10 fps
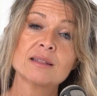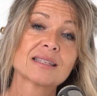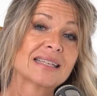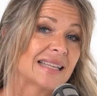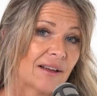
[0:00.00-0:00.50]

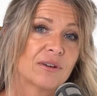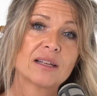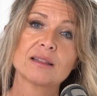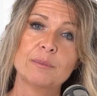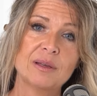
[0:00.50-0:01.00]
This can
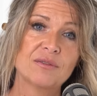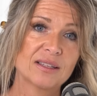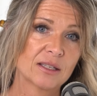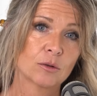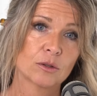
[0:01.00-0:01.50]
definitely be
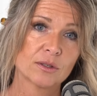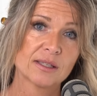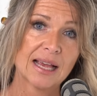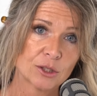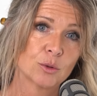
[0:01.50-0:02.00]
physical or
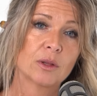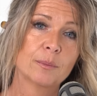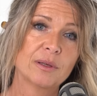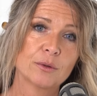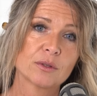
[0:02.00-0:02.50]
sexual
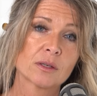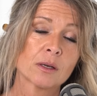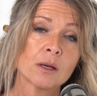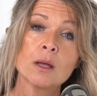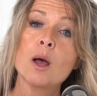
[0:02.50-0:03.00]
abuse,
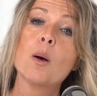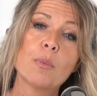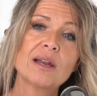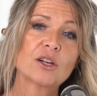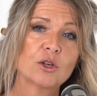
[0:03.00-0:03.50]

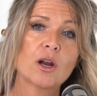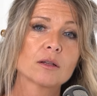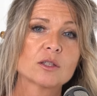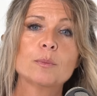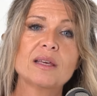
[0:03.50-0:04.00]
but it could
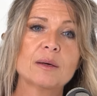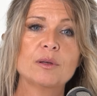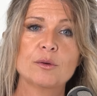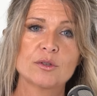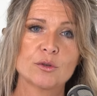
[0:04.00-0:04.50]
also be
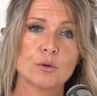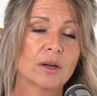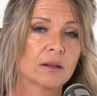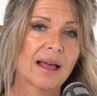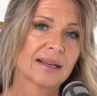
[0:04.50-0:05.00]
abuse through
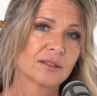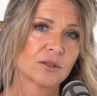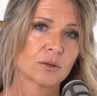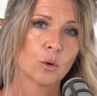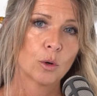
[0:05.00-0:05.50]

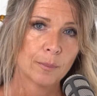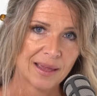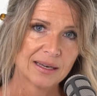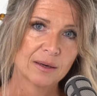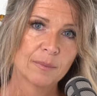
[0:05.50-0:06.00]
neglect or
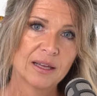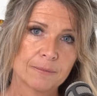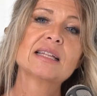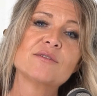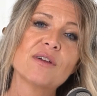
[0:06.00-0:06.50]
abandonment.
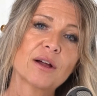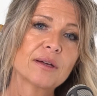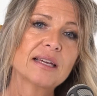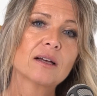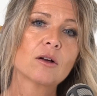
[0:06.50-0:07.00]
It's
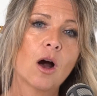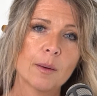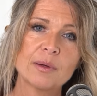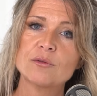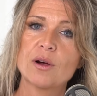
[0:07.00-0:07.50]
very
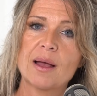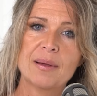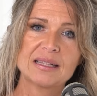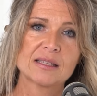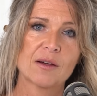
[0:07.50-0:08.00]
common for
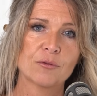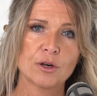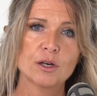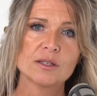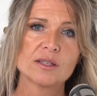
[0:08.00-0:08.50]
MS
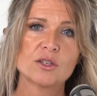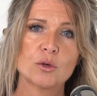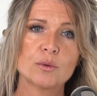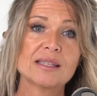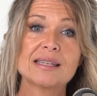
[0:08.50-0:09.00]
sufferers
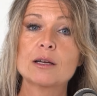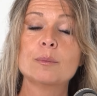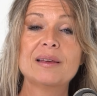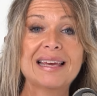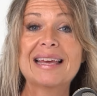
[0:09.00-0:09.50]
to still
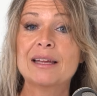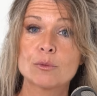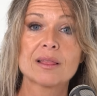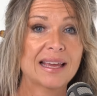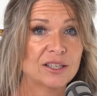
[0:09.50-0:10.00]
be in
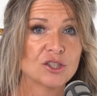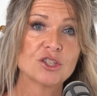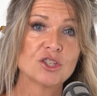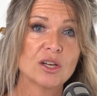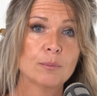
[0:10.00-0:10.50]

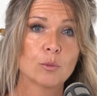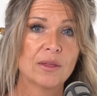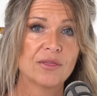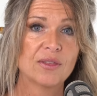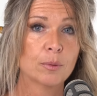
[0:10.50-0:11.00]
relationship
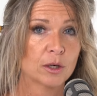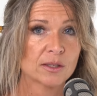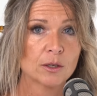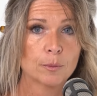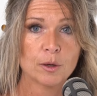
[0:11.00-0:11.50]
with the
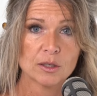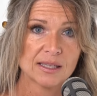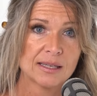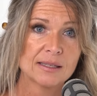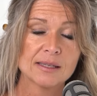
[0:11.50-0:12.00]
person or
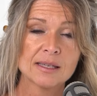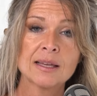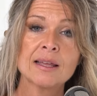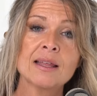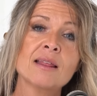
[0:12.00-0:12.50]
persons
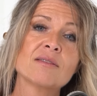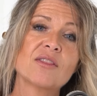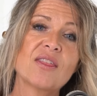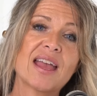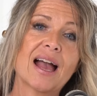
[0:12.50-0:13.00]

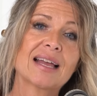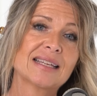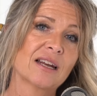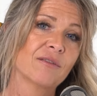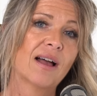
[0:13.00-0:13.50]
that they
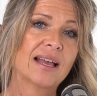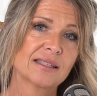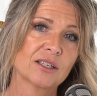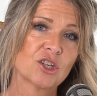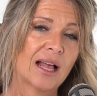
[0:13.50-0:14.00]
identify
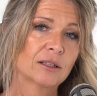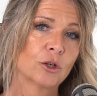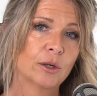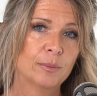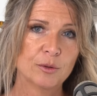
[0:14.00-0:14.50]
as a
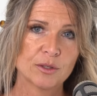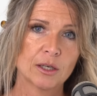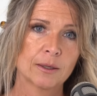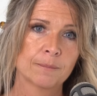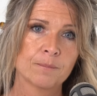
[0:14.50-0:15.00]
childhood
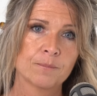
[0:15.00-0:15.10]
abuser.